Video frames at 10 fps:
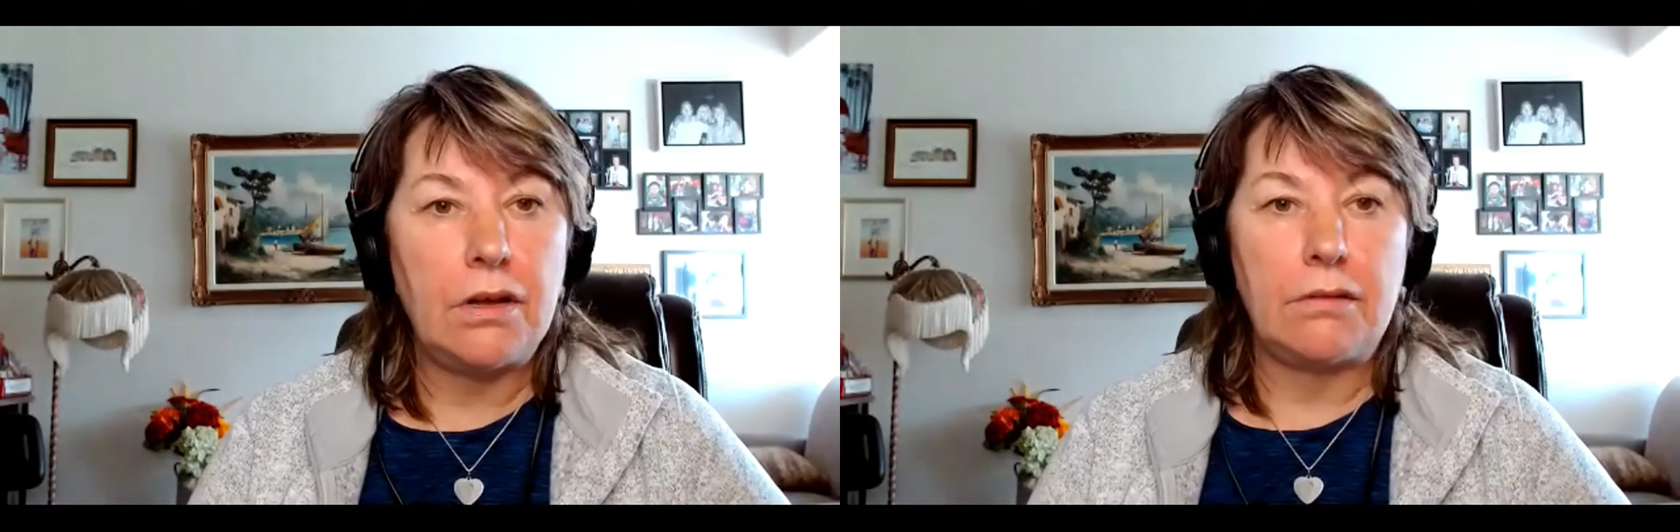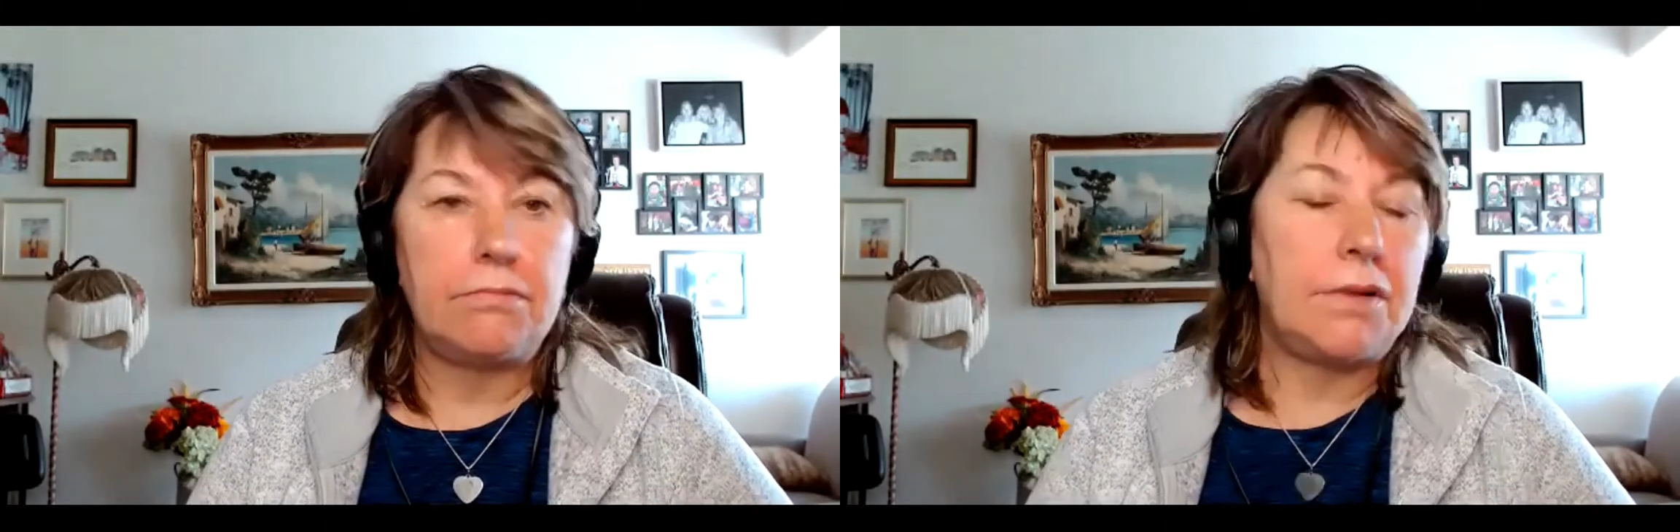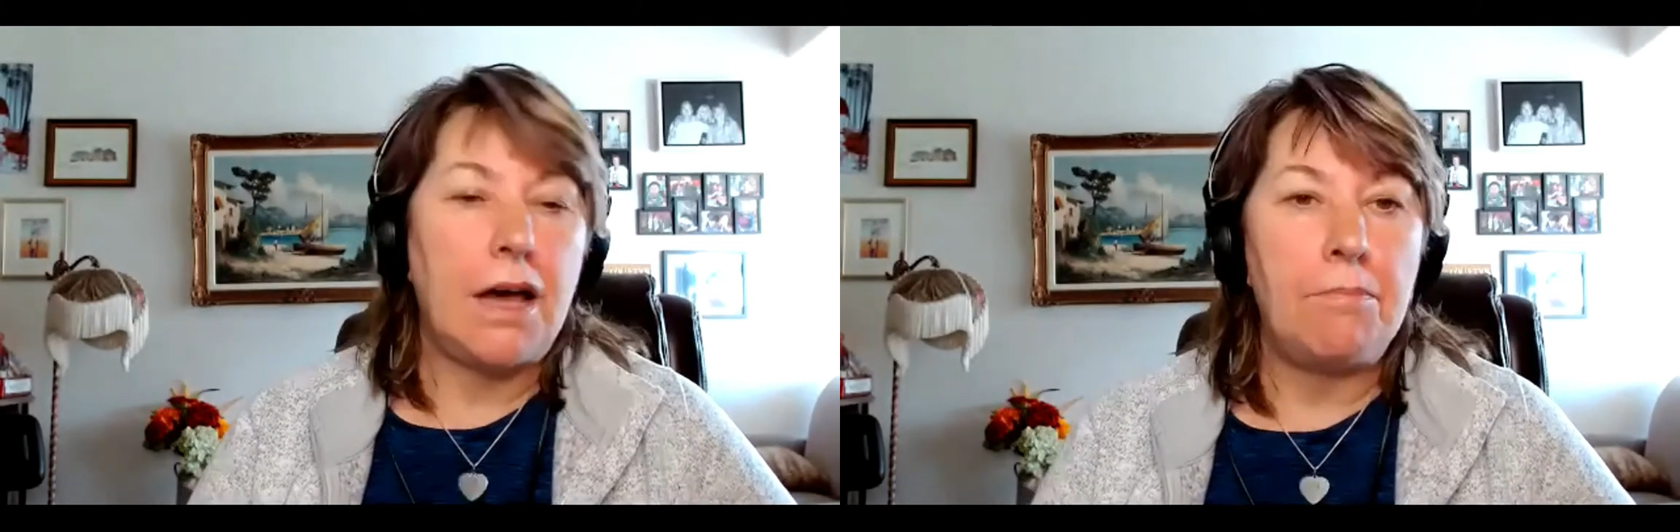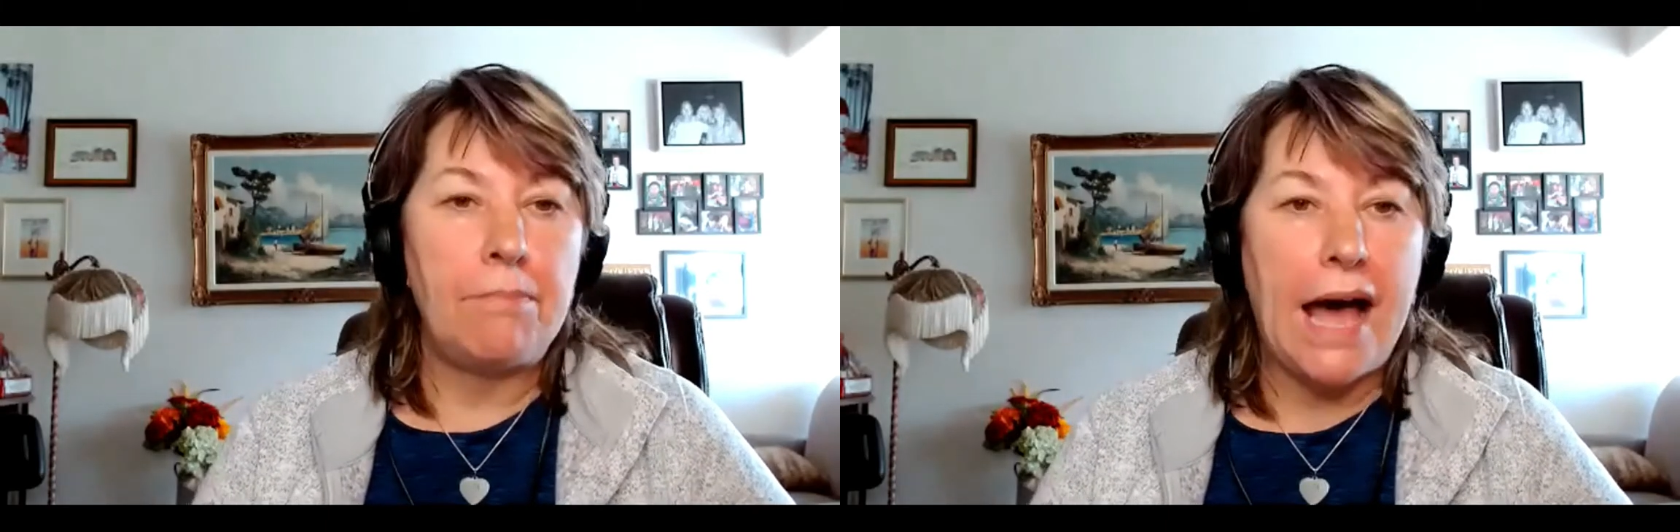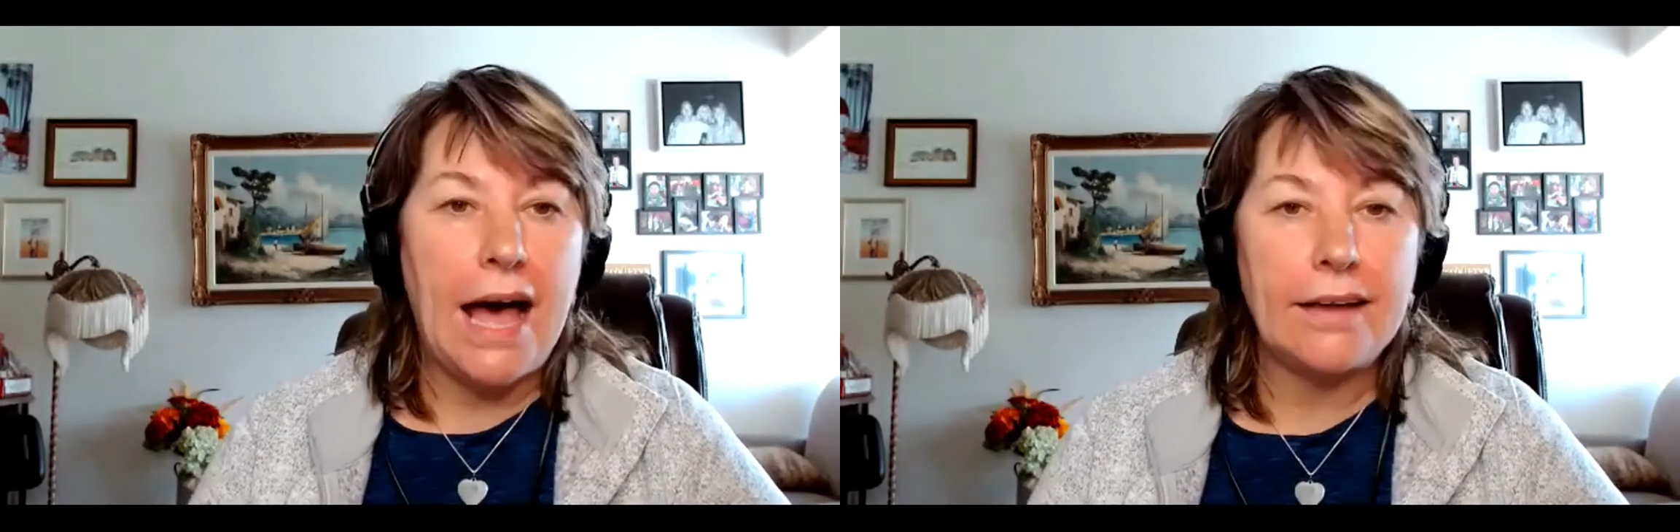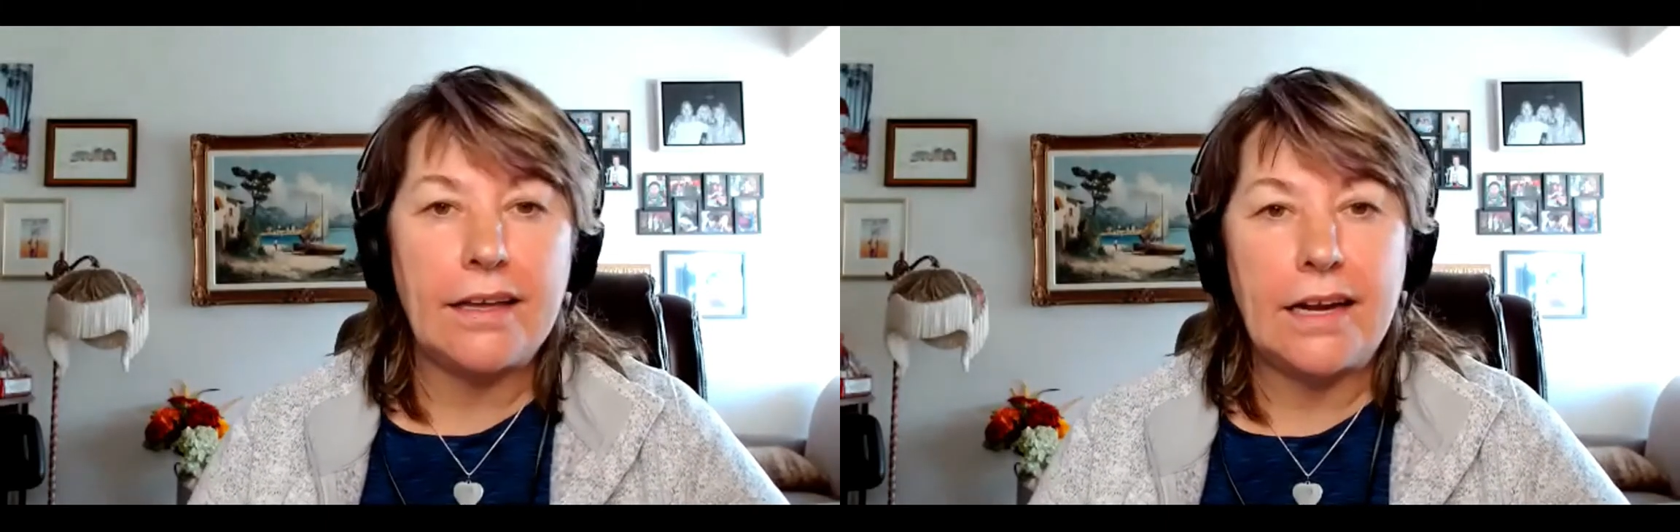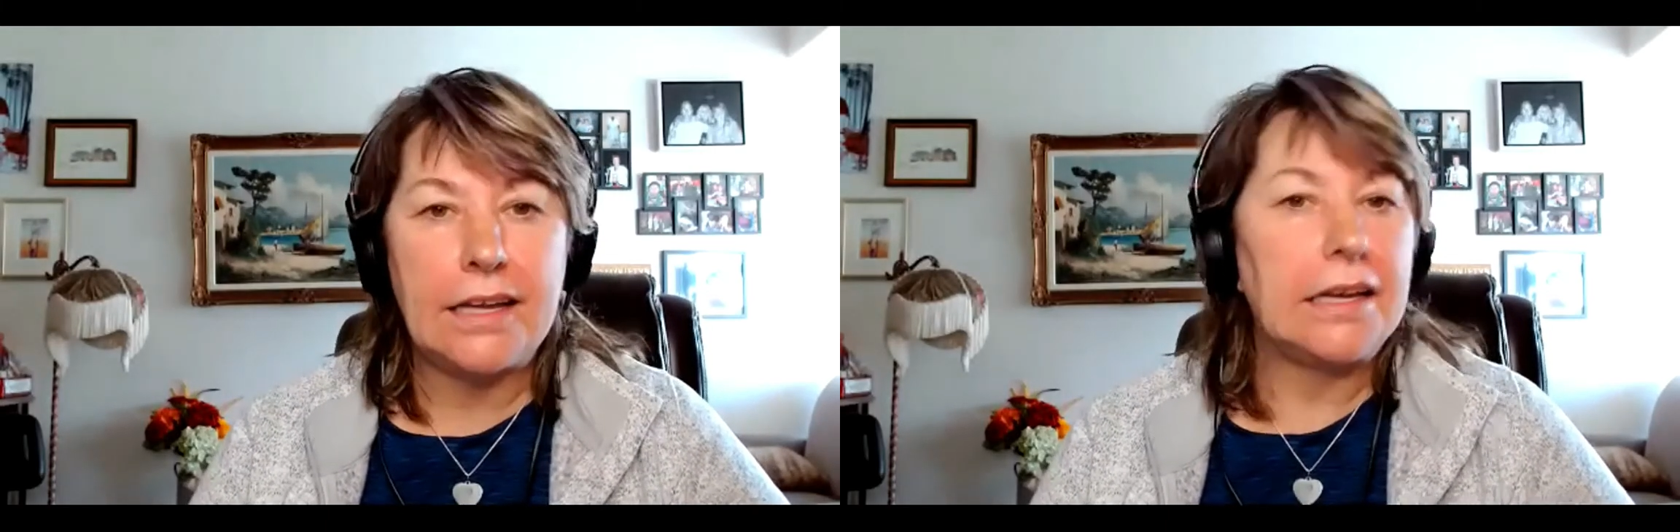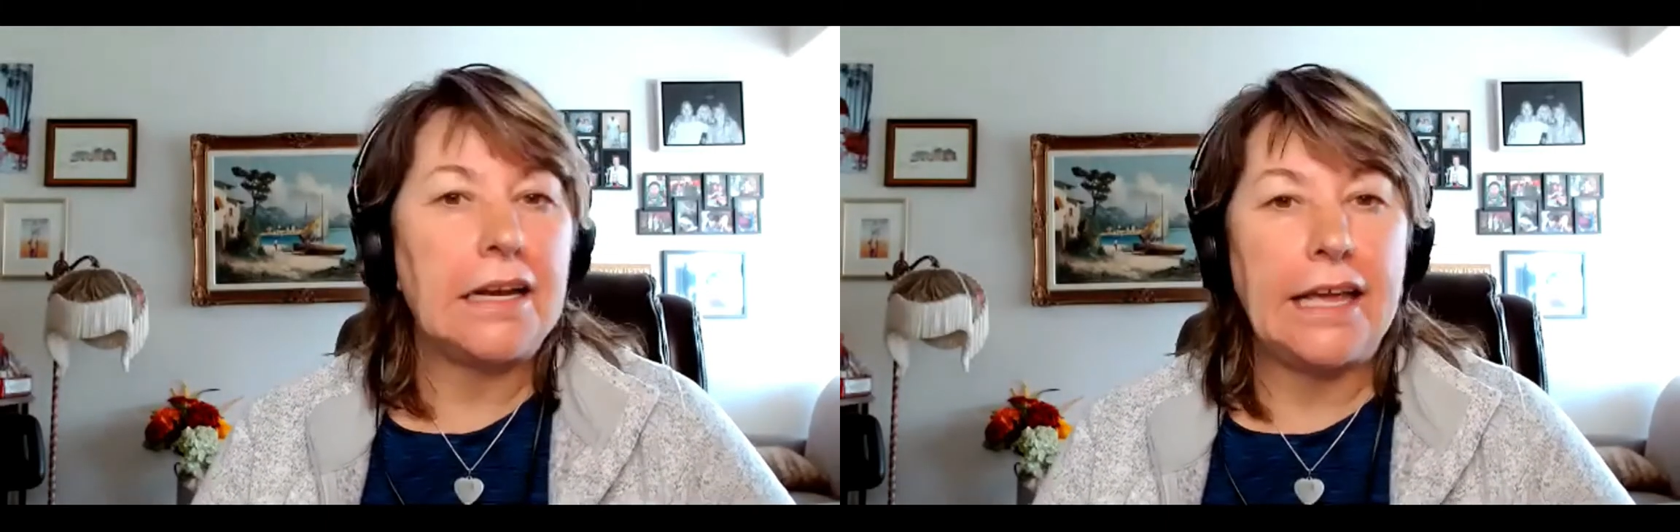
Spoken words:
I'll come back and I can